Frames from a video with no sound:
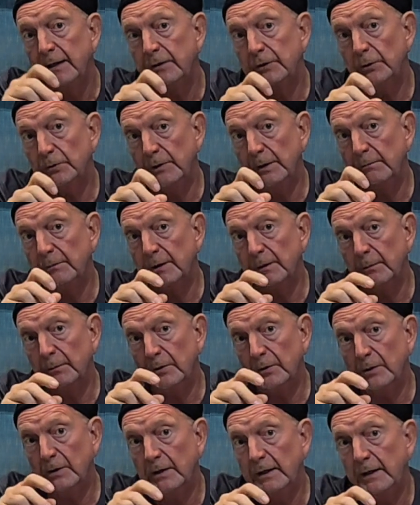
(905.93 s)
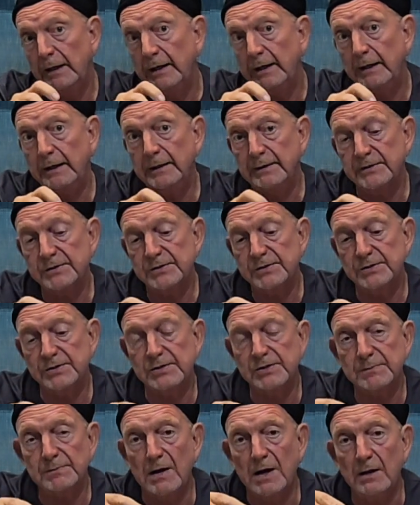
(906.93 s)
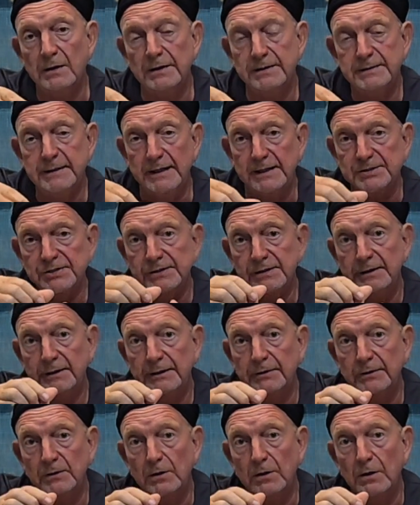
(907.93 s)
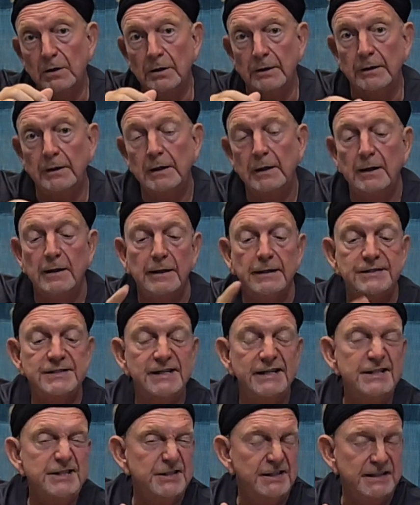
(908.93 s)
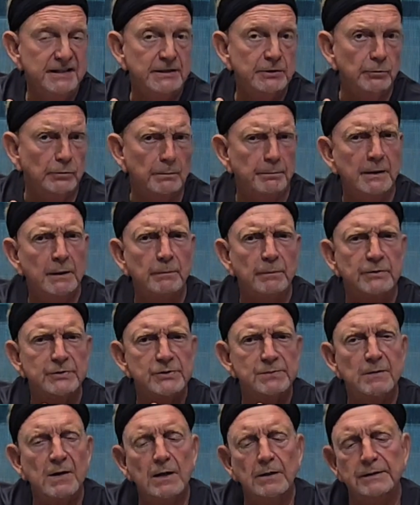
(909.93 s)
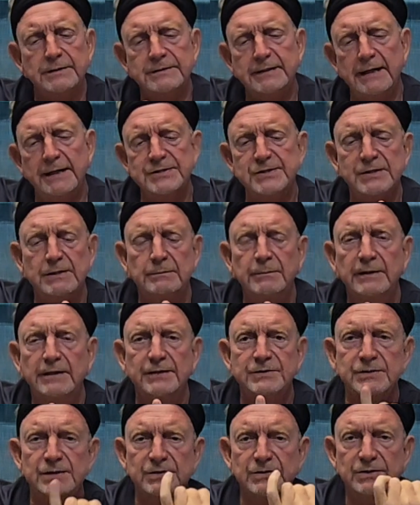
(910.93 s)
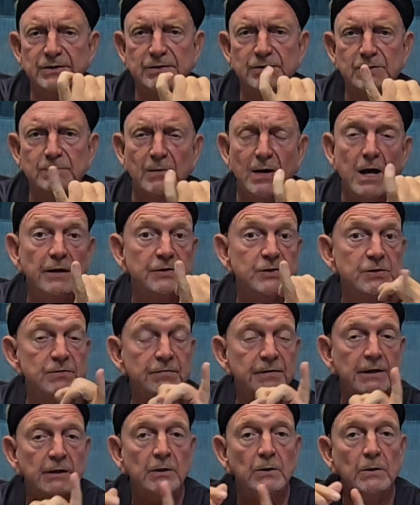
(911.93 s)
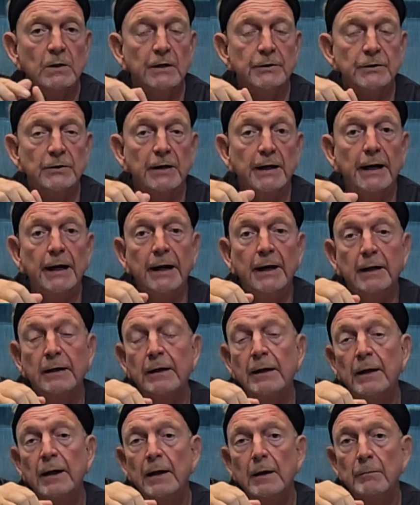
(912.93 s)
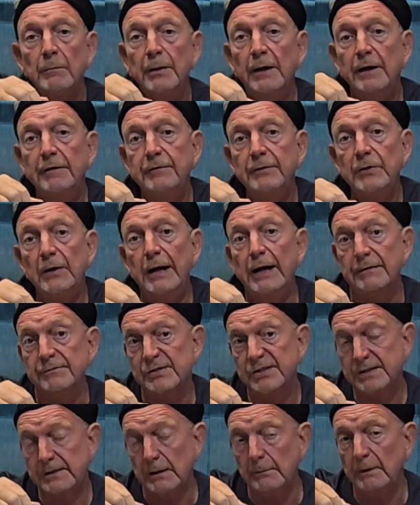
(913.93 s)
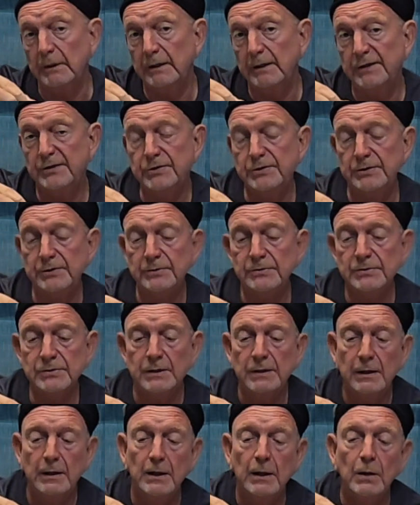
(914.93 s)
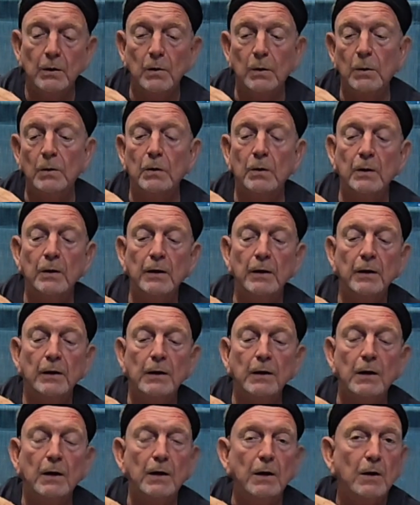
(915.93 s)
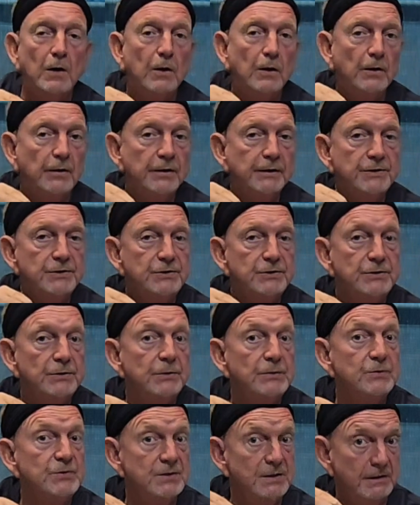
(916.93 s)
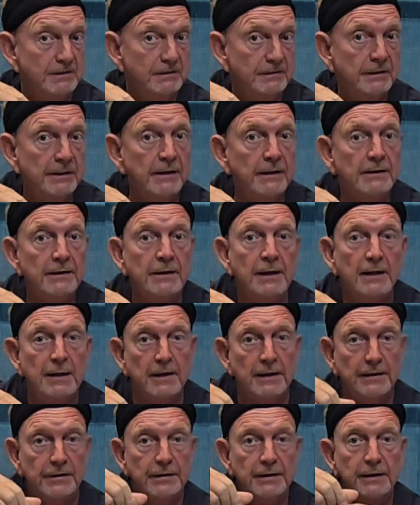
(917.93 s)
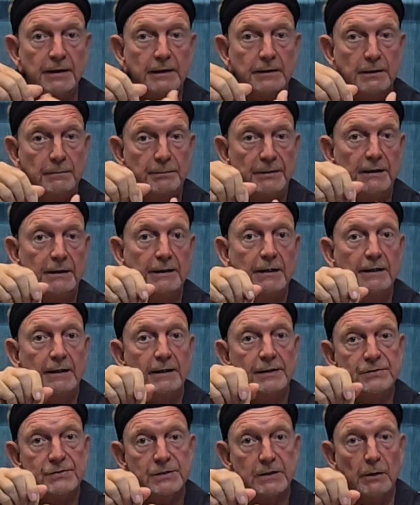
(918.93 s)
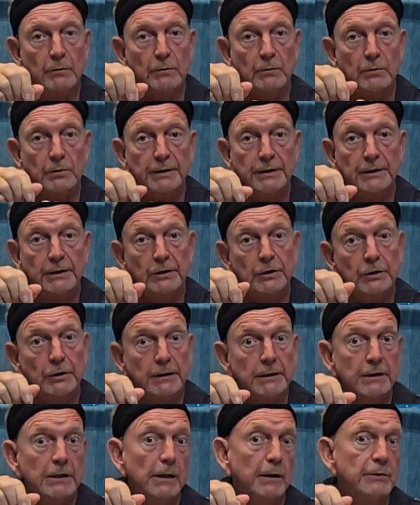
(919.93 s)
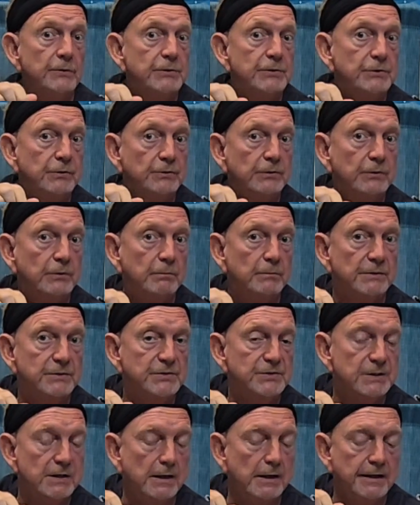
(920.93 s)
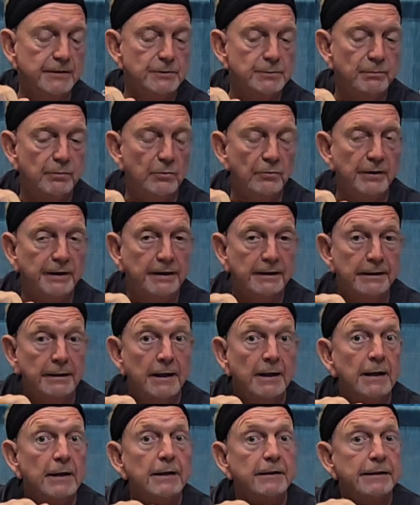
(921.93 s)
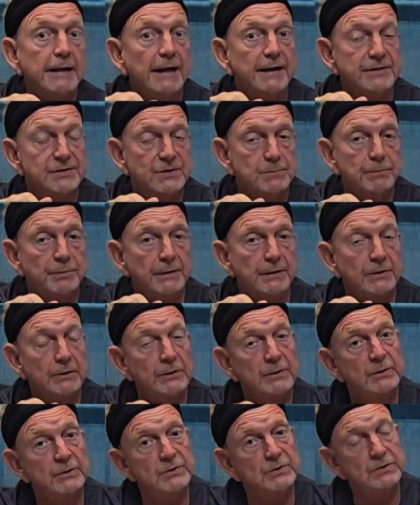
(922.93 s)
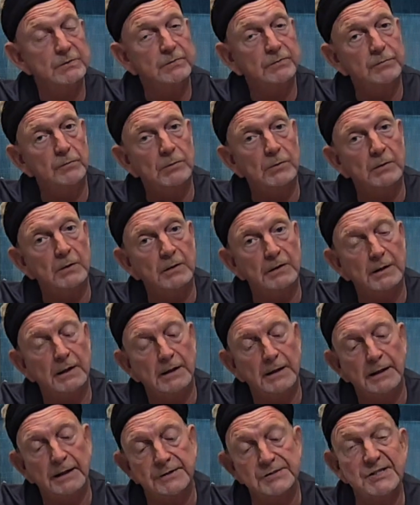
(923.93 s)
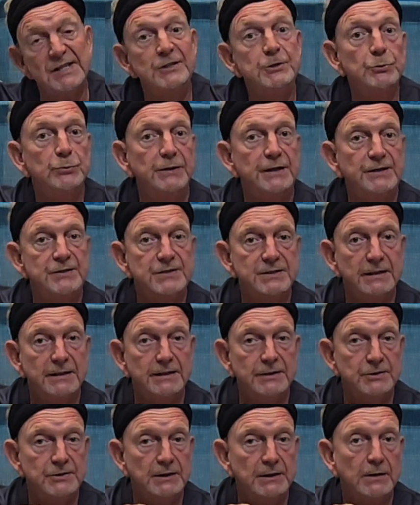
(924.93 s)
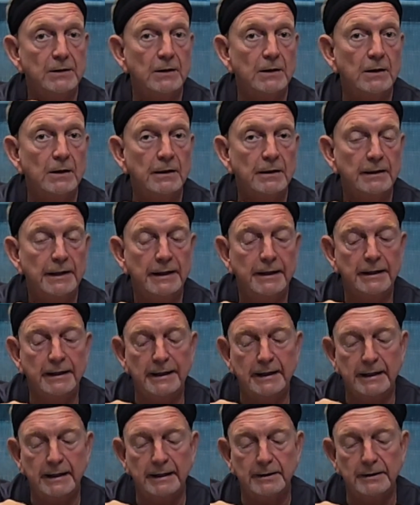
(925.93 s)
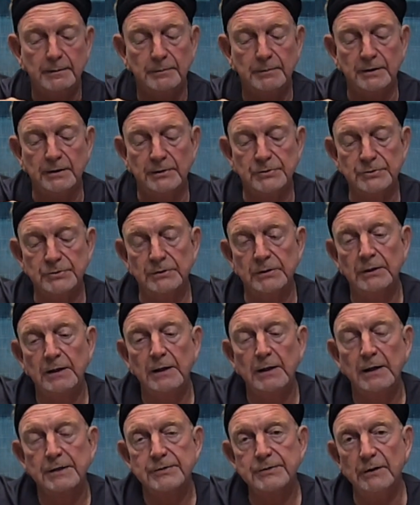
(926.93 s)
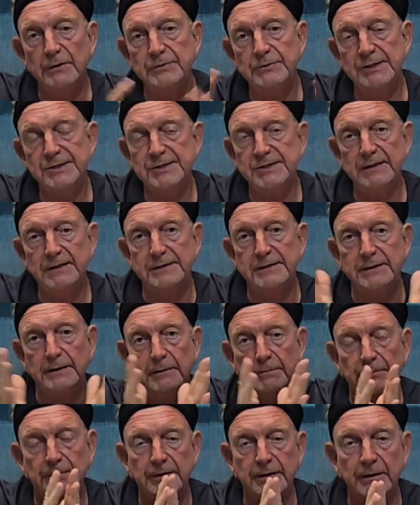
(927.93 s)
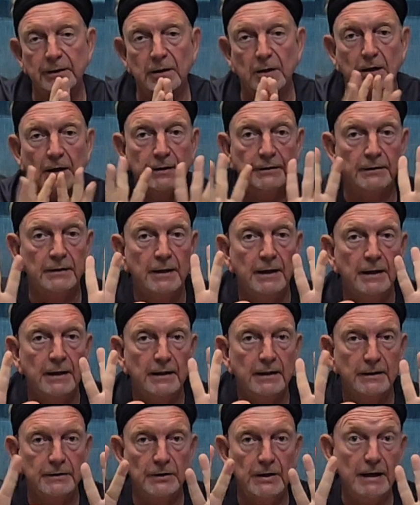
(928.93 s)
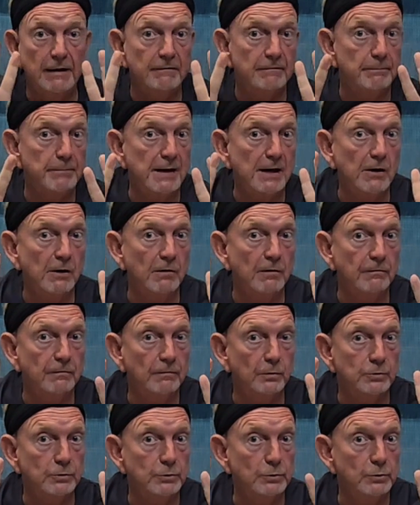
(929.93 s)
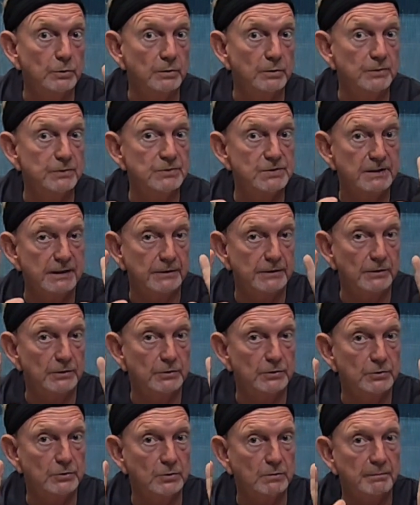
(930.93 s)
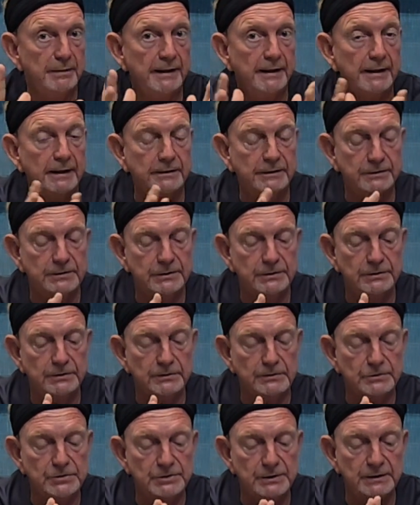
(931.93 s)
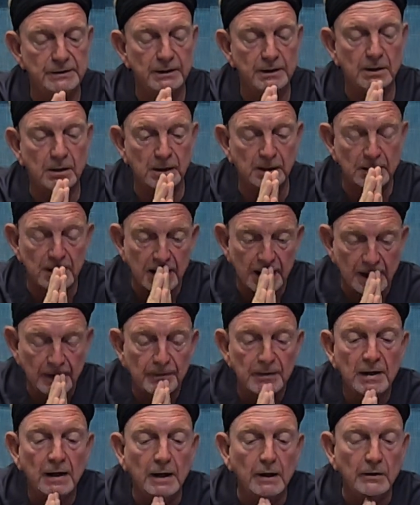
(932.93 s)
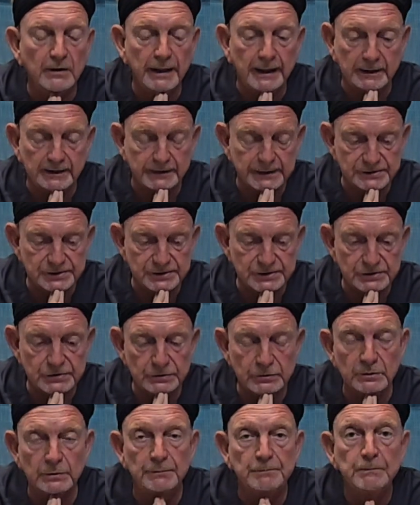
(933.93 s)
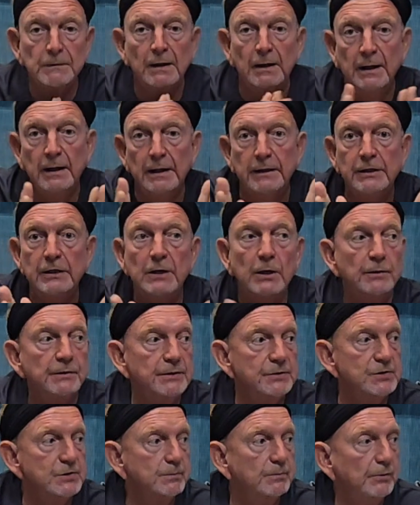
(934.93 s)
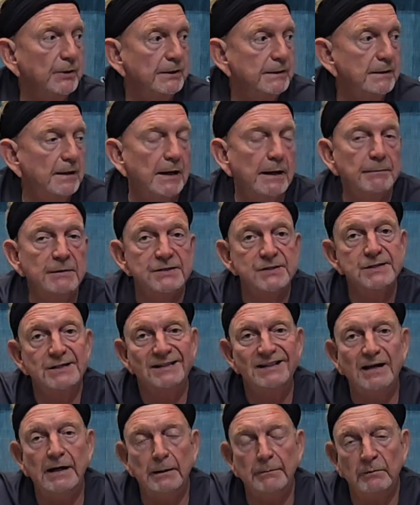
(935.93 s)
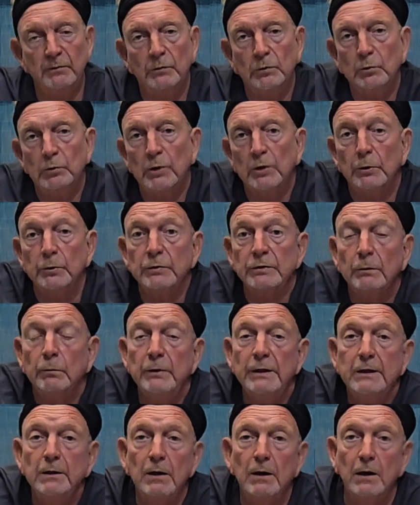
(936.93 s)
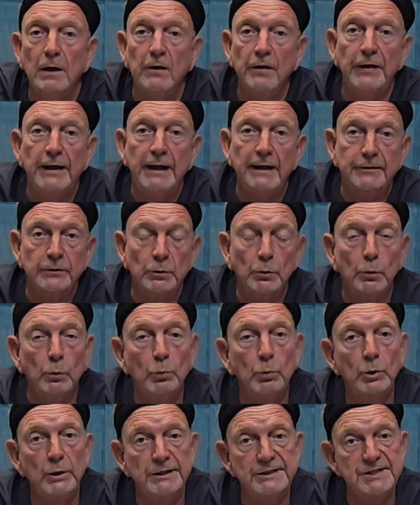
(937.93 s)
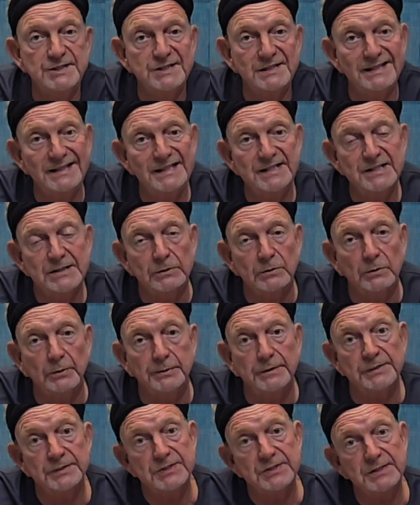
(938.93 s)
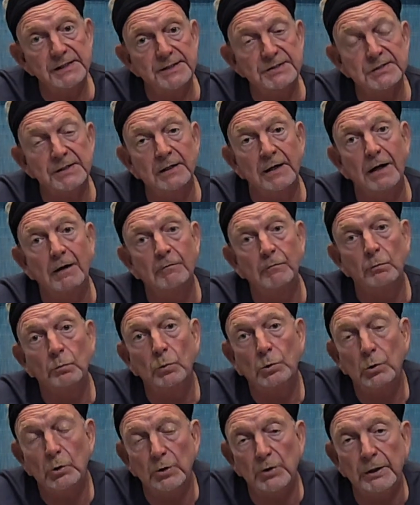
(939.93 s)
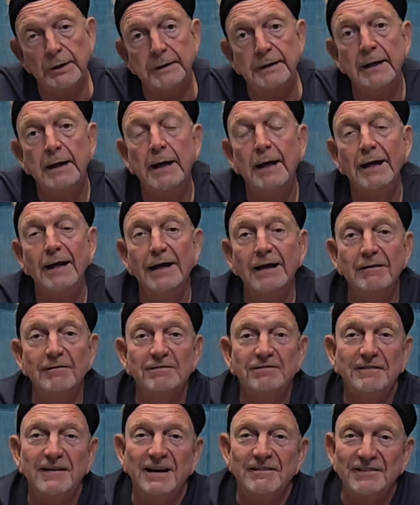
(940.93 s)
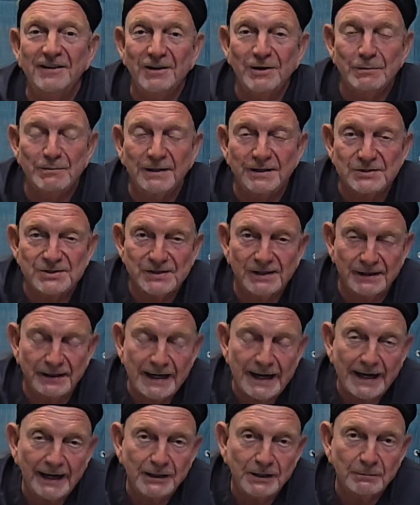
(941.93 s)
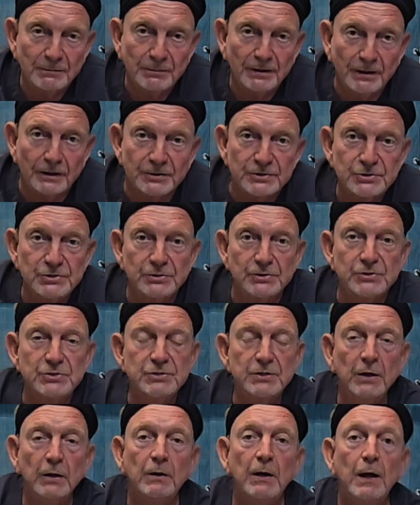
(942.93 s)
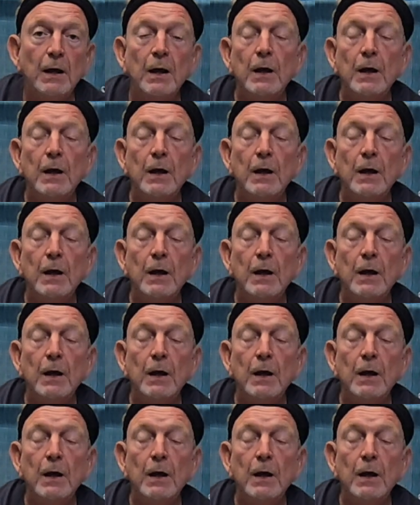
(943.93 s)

to remember, is the small intestine and the heart. It's easy to remember small intestine because it's the smallest finger on your hand. But if you have stomach issues or heart issues even, then the pinky is a really good go-to massage point that's been used for centuries in Qigong and acupuncture. So just a tip there on, you have powerful tools in your tool bag to do Qigong. All right, let's do, the springtime is the time of growth, and we call that the wood season, or the season of wood in 5 elements in acupuncture. So